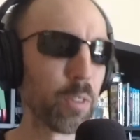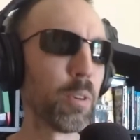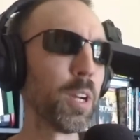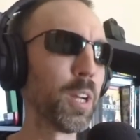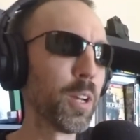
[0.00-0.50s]

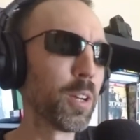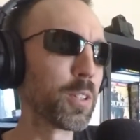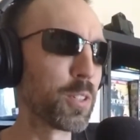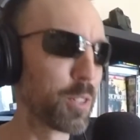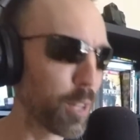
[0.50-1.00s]

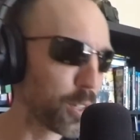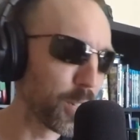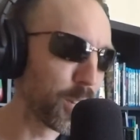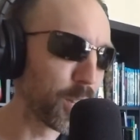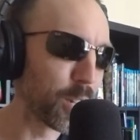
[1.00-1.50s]
real salt
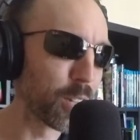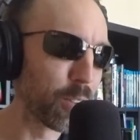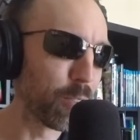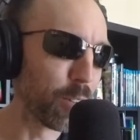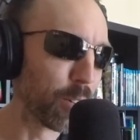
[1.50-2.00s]
of the earth folk.